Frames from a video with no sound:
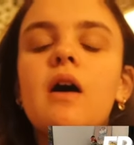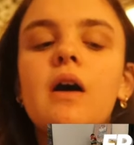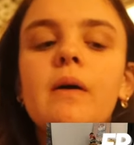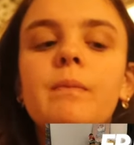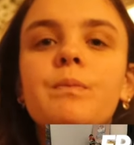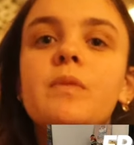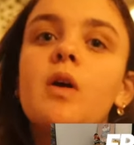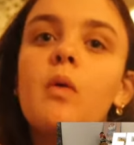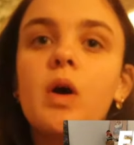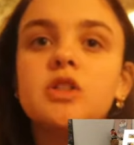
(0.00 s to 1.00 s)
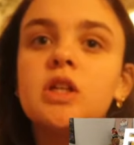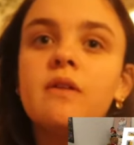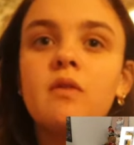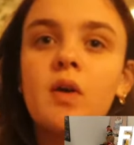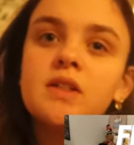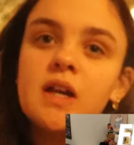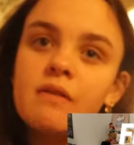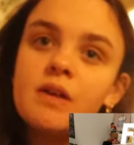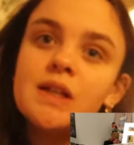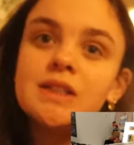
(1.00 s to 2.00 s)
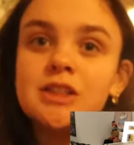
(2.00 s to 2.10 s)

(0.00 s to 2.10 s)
Um, go watch it if you guys haven't.